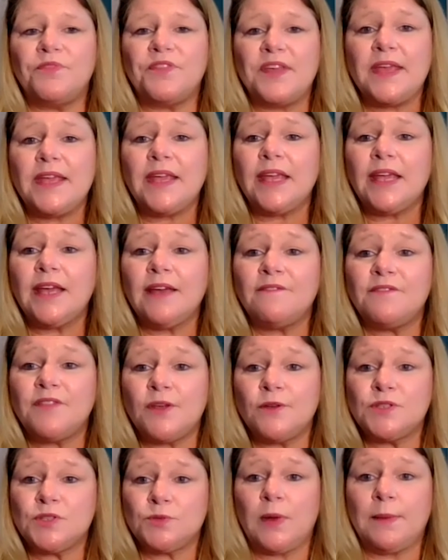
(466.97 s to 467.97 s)
thinking of
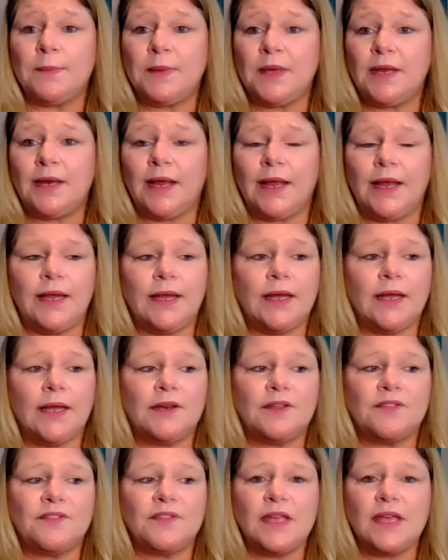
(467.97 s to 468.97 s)
those women
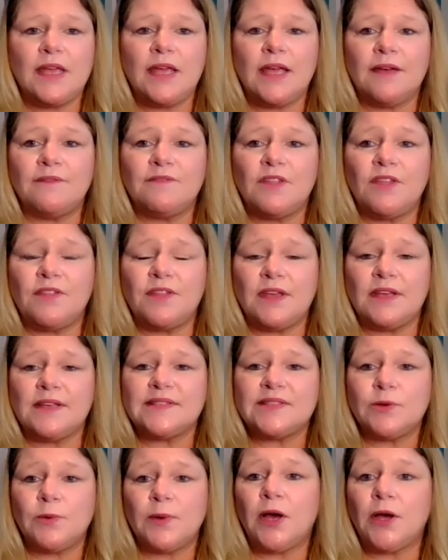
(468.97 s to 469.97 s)
and thinking of the
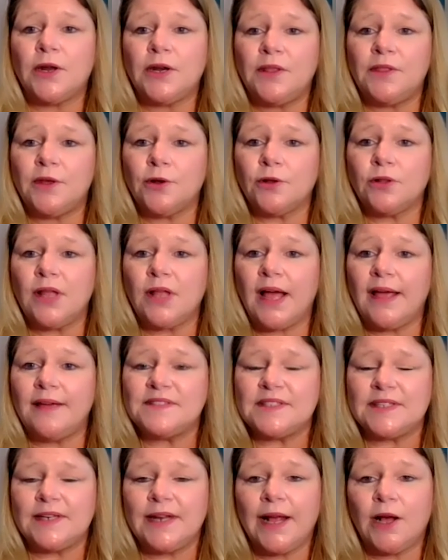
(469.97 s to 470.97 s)
things going on in their
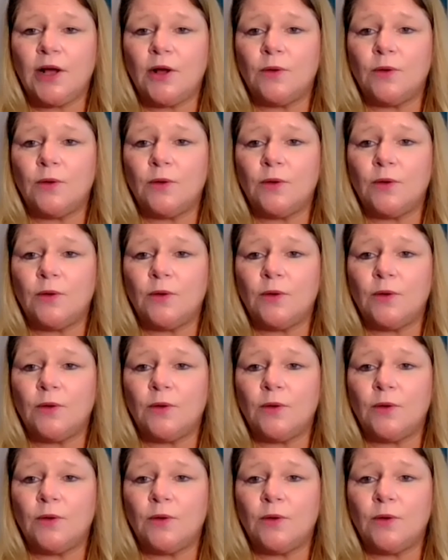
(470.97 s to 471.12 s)
lives and